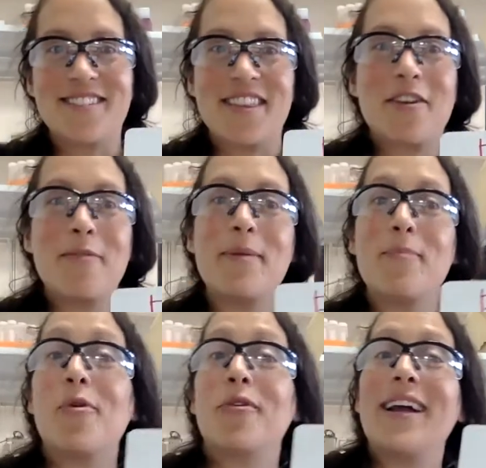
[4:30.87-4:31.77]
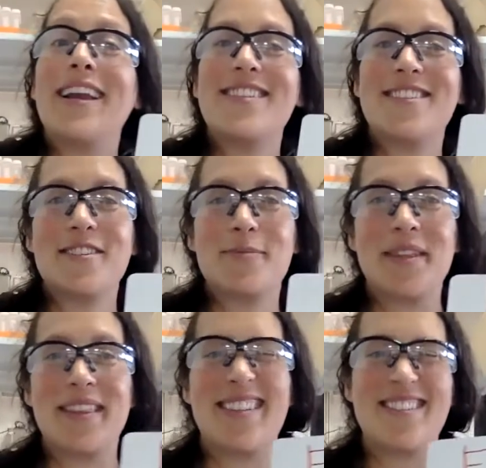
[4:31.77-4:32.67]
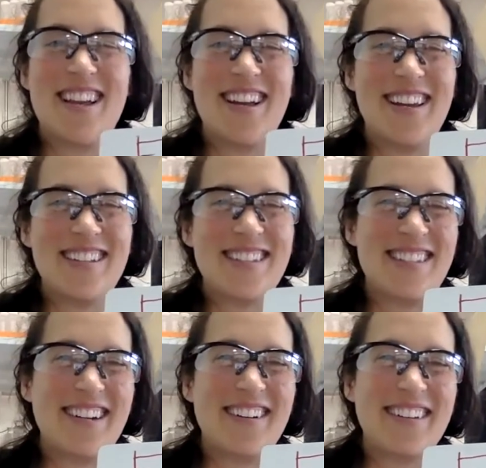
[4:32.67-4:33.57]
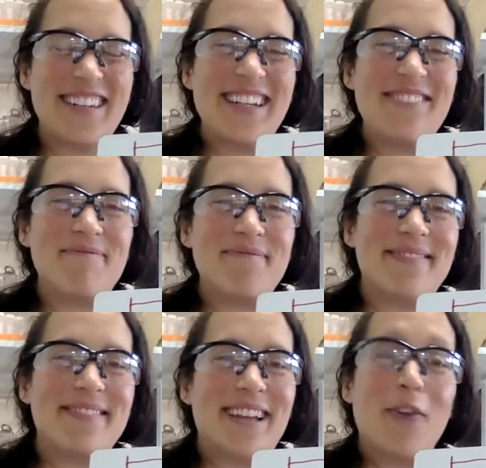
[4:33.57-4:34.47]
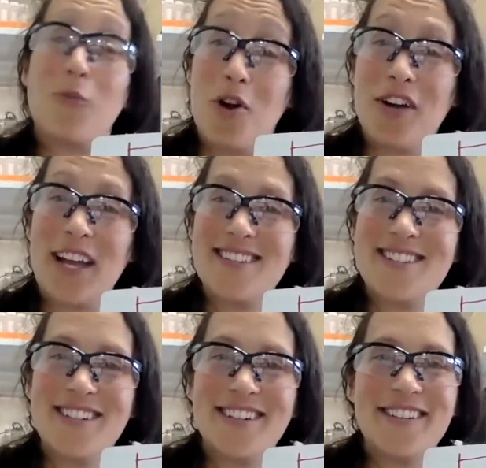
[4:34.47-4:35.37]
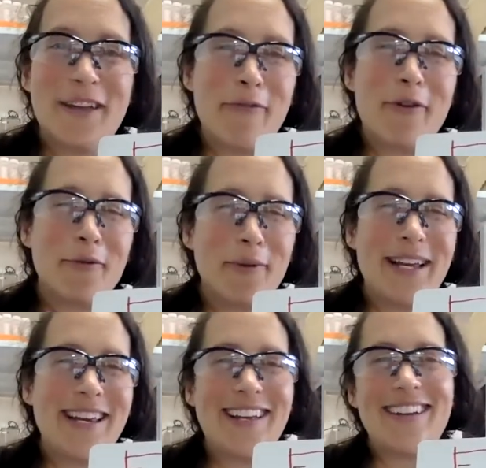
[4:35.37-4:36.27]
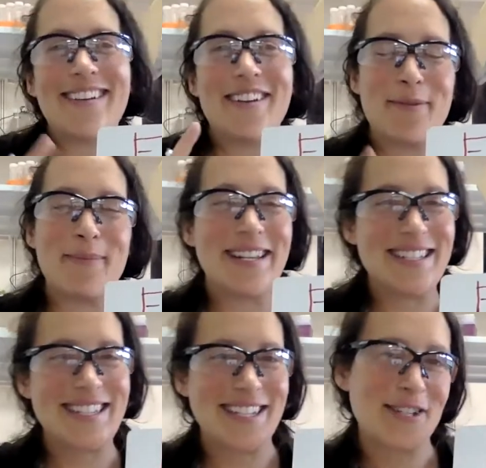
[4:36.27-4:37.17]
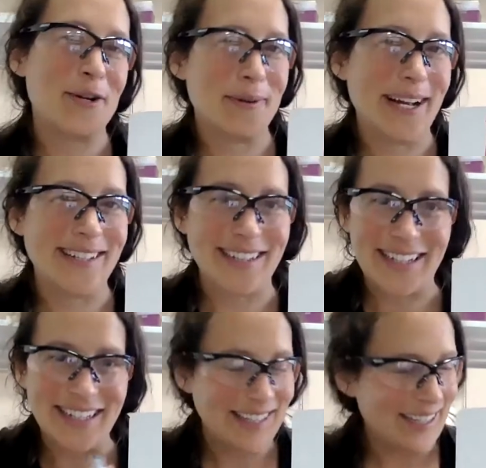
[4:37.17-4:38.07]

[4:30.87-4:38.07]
There can be more right answers, but there's not necessarily a wrong answer if you're reading your meniscus correctly.